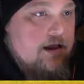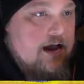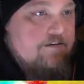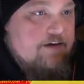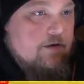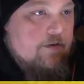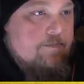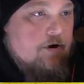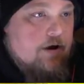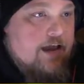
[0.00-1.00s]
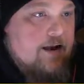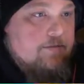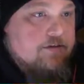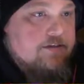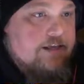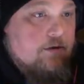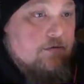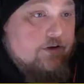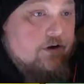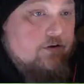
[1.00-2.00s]
I'm following the party animals because they know
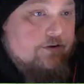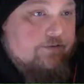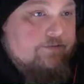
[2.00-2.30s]
where they're going.